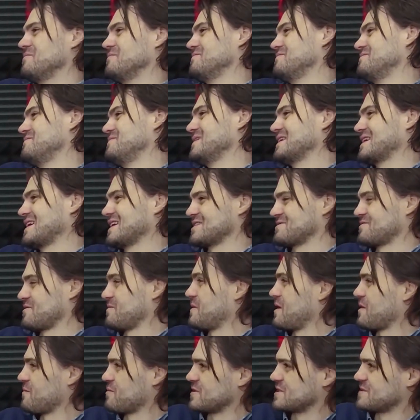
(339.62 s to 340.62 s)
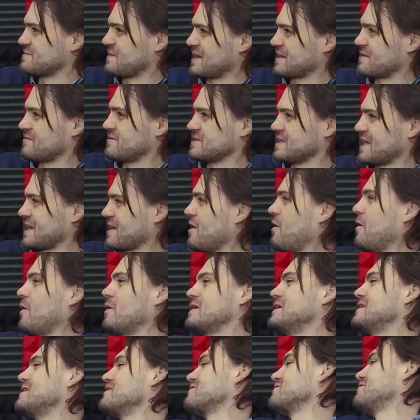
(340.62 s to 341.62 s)
Because from their perspective, it's like, oh,
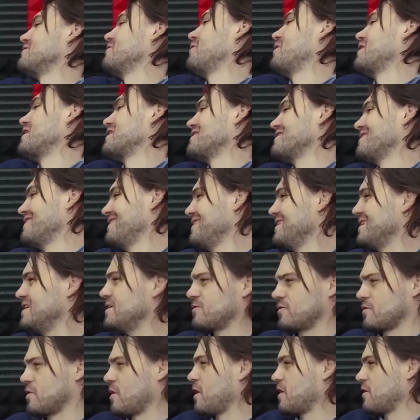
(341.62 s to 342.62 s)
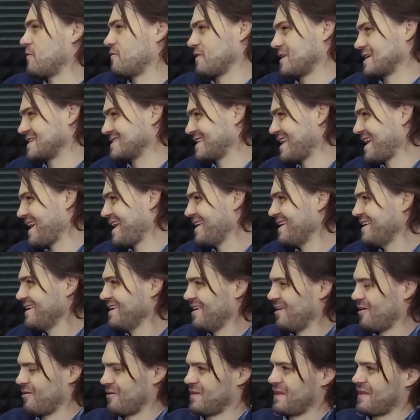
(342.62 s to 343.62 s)
he doesn't know how to fix that.
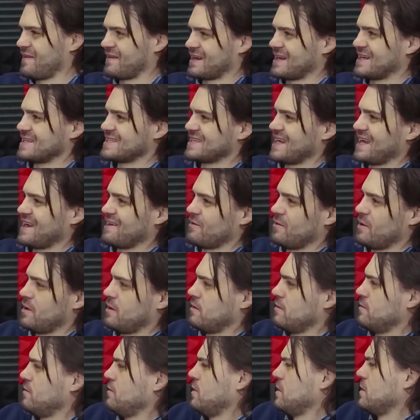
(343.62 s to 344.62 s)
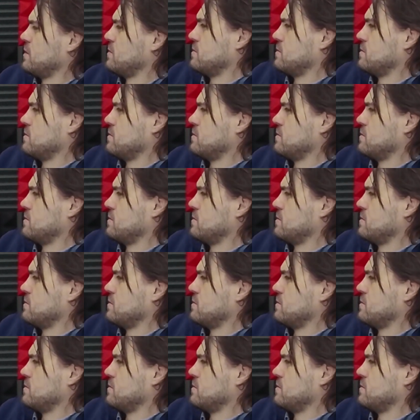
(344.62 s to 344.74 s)
Or the other guy's saying, well,